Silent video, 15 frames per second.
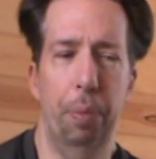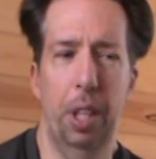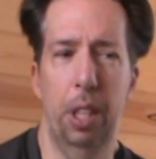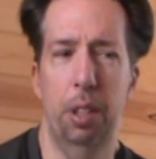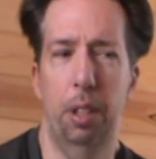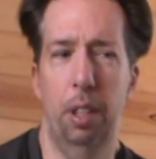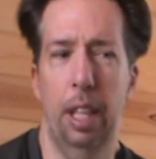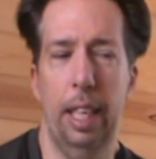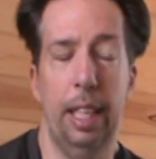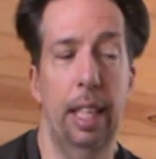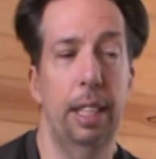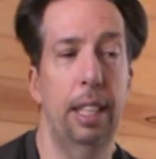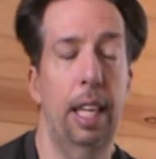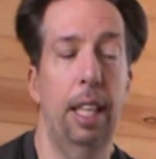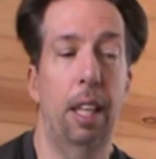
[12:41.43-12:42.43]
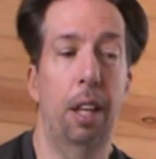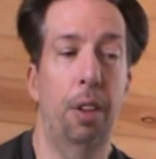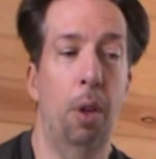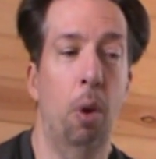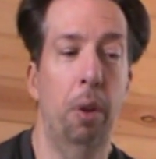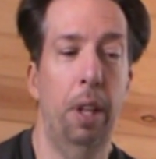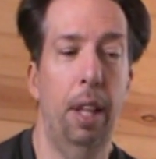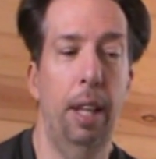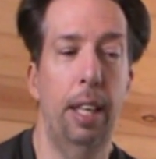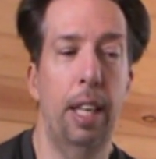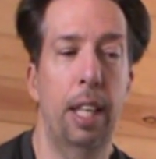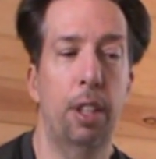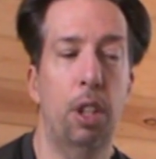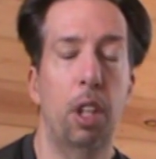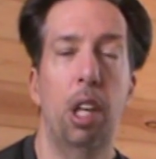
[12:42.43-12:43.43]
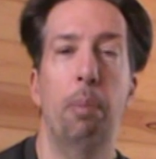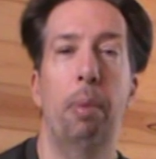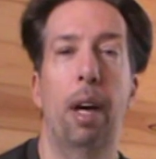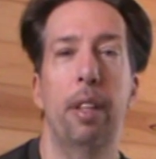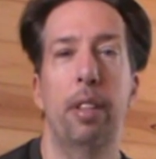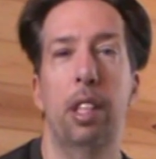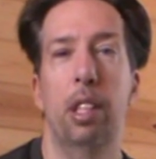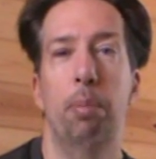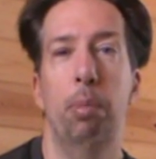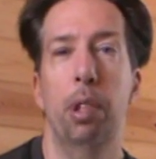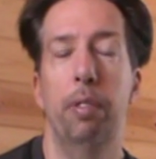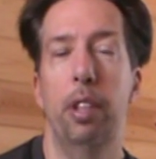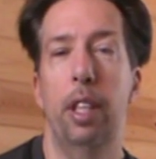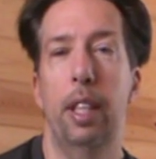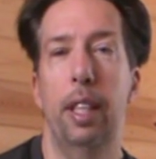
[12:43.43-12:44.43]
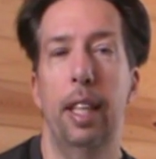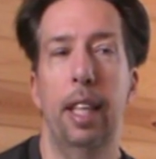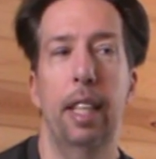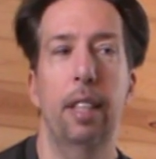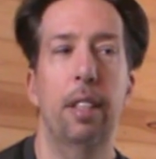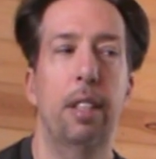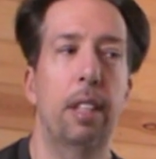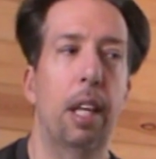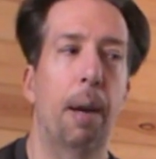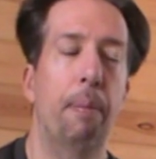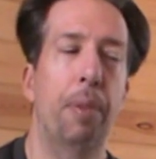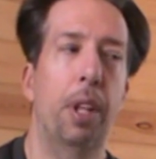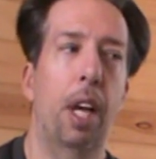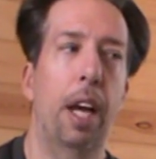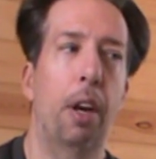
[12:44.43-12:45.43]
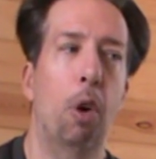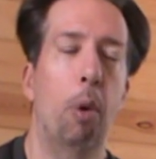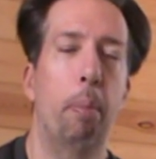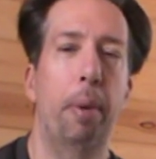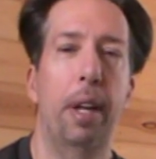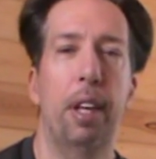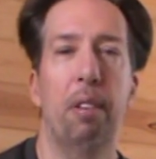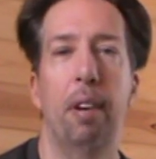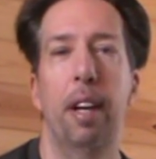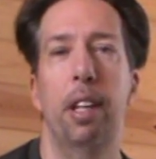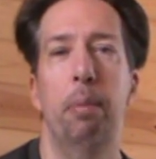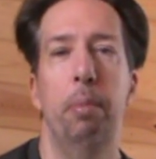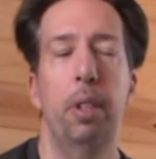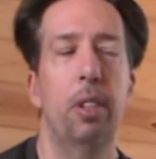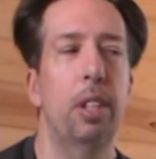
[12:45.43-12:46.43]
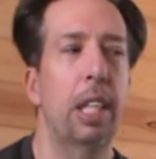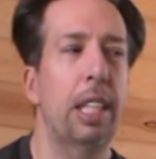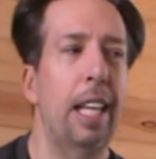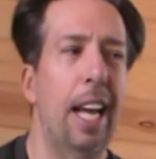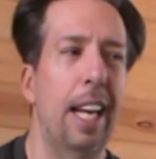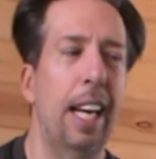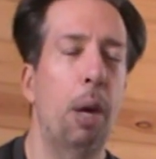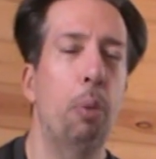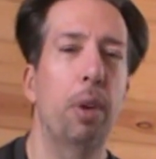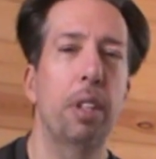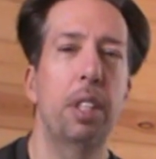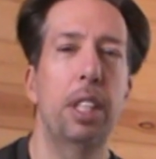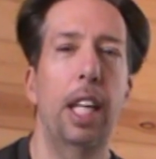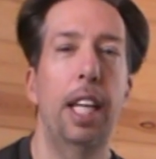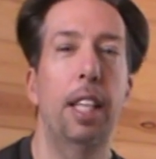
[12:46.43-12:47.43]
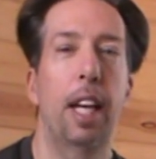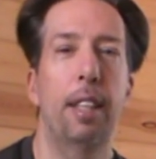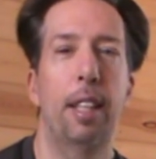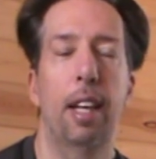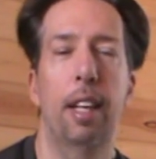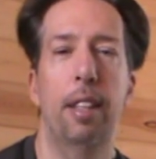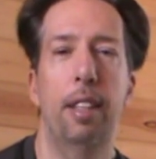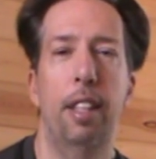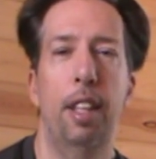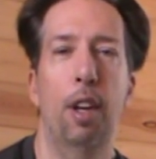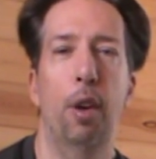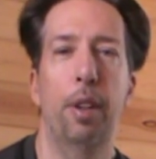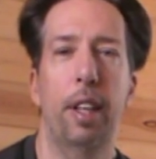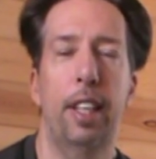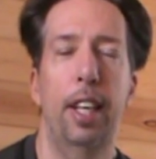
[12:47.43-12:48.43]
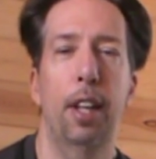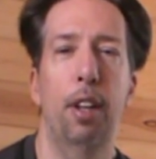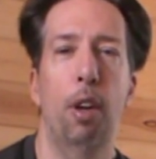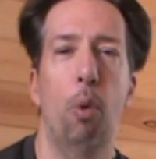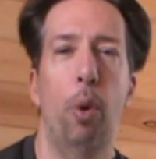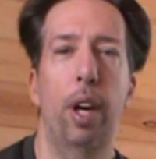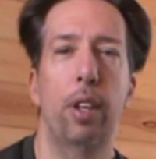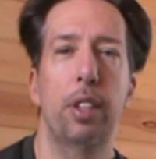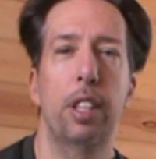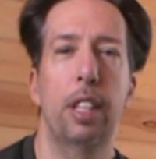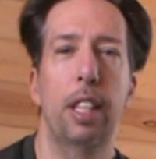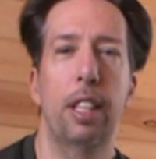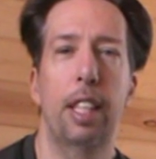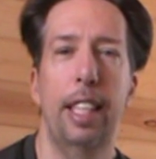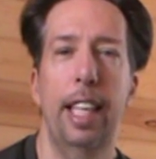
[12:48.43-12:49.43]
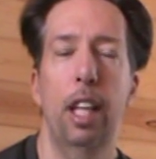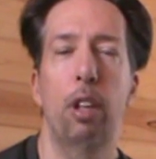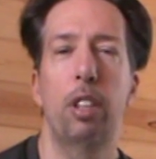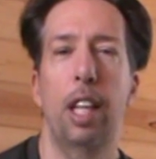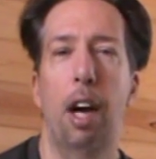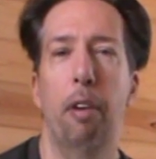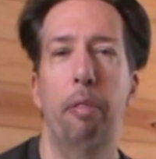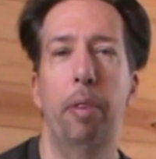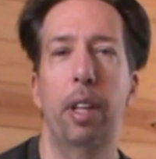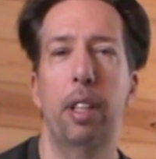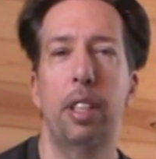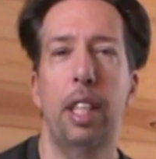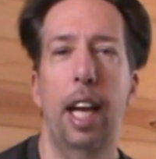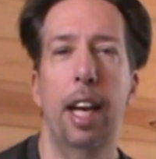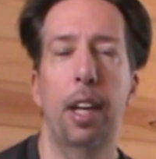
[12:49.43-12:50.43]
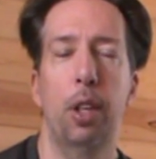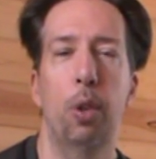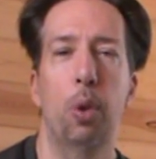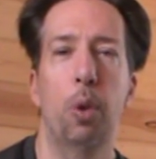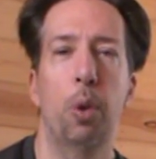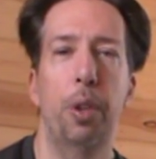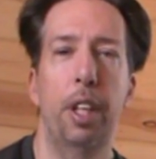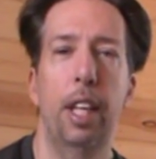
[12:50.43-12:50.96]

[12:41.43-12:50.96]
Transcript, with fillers: This, like I say, the, the only thing that's good about this movie is um, that opening credit music, and I will say that the you know the killer wears the the killer's outfit is kind of cool.